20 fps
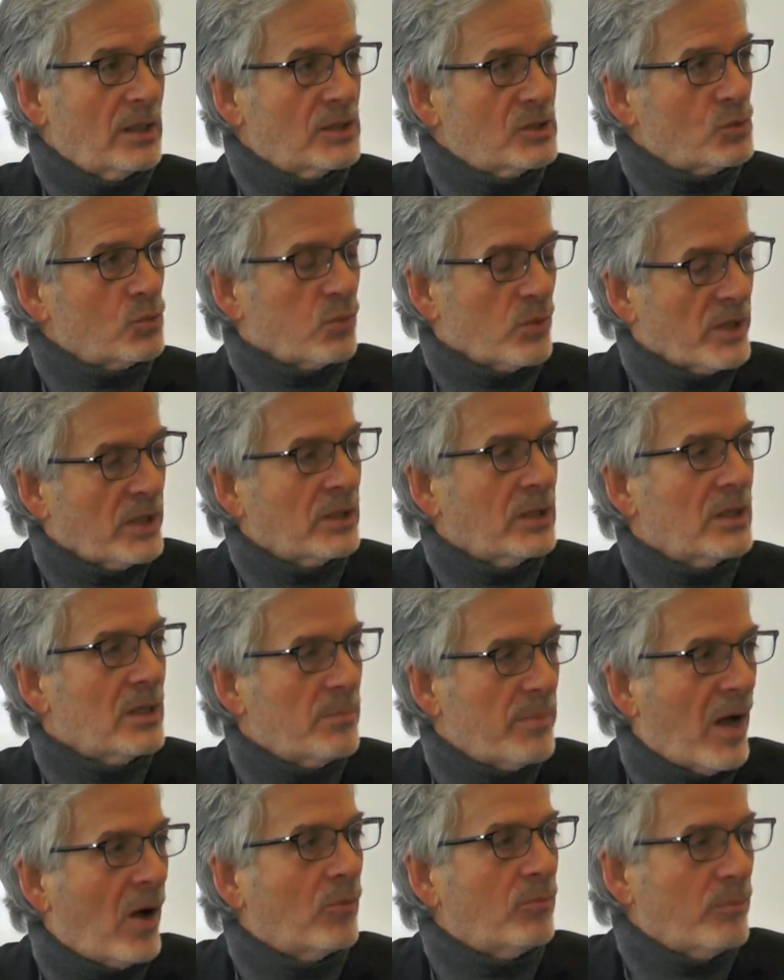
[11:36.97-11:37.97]
It's really
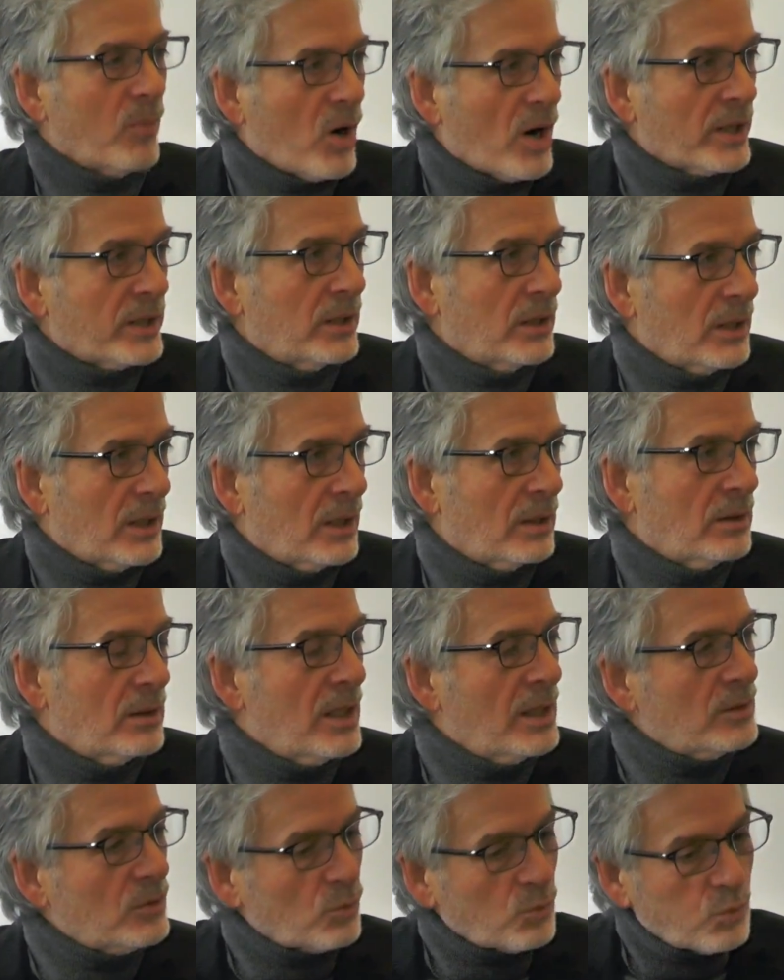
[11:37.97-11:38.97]
about marketing,
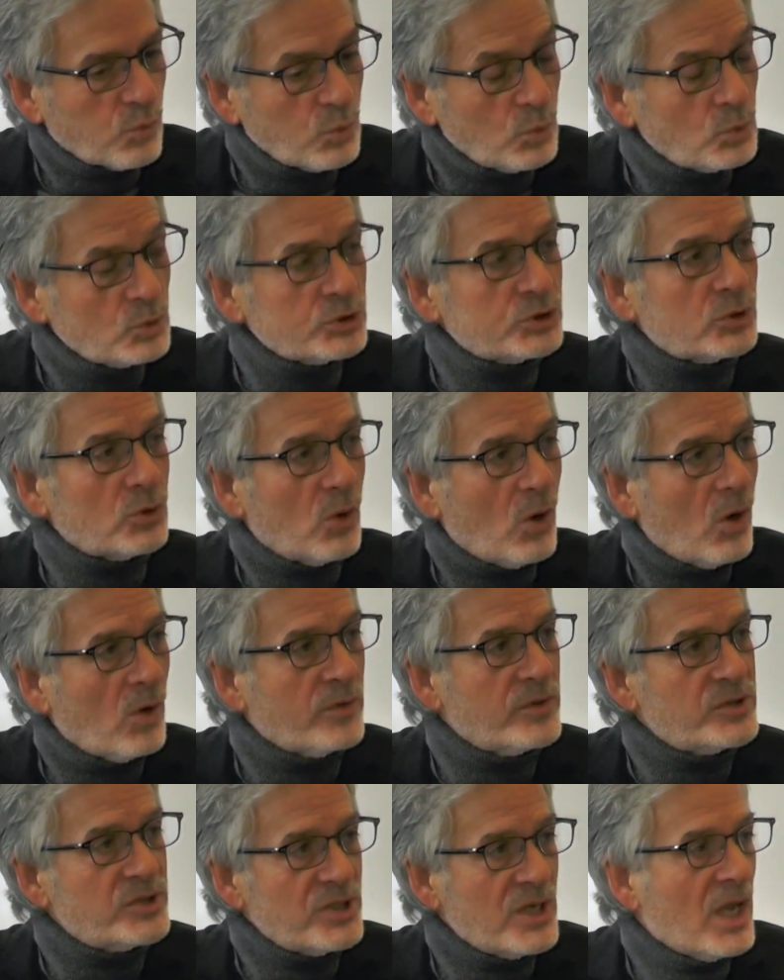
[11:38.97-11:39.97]
and the rules are all
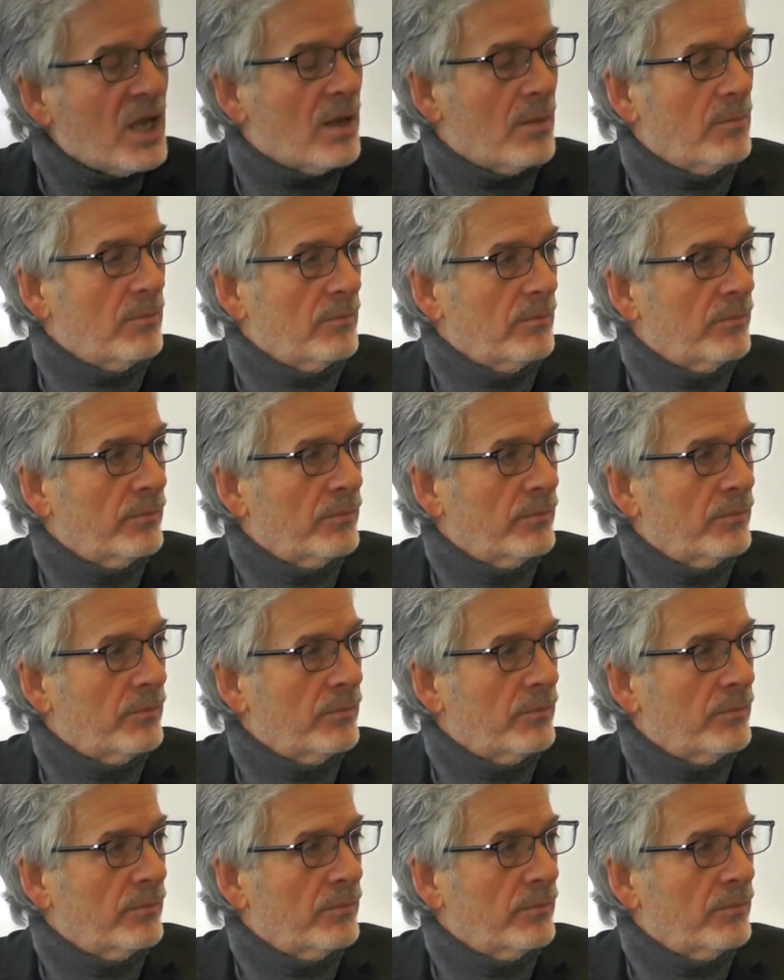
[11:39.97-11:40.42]
the same.